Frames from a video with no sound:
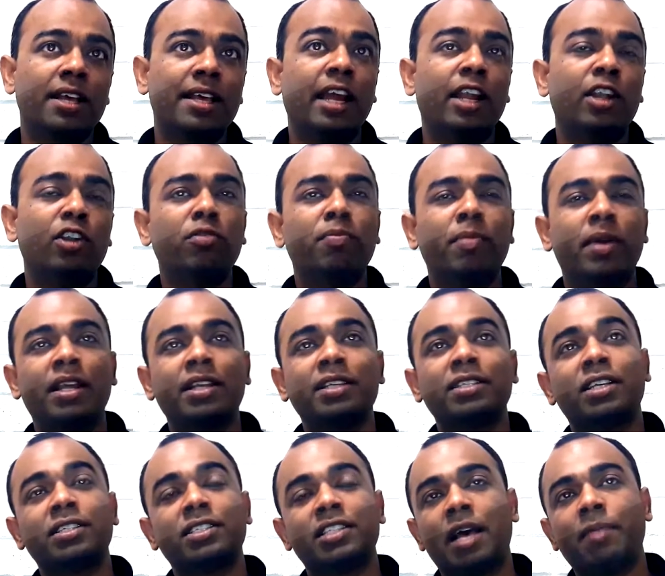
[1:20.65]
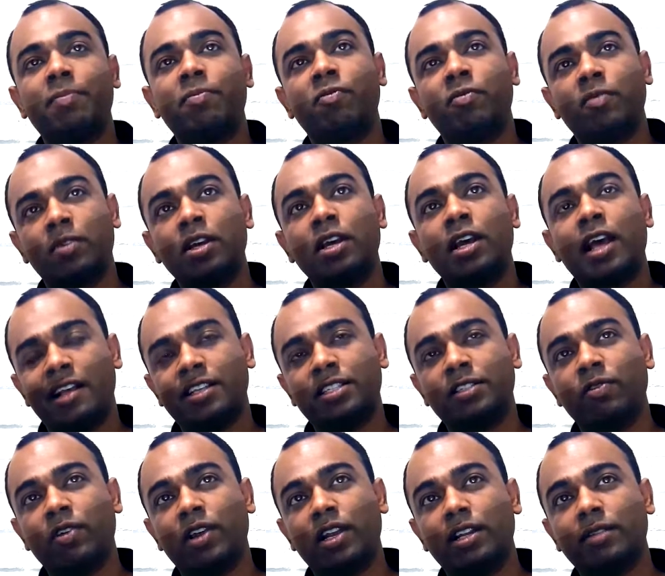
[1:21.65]
can to manage the SAP as
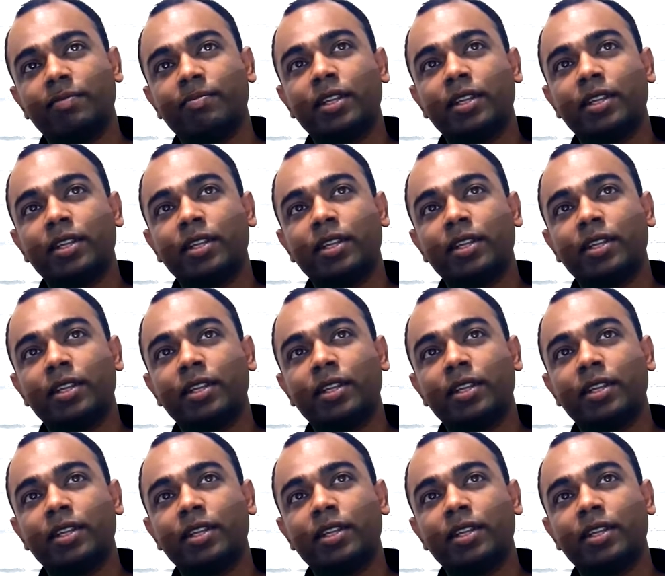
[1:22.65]
well.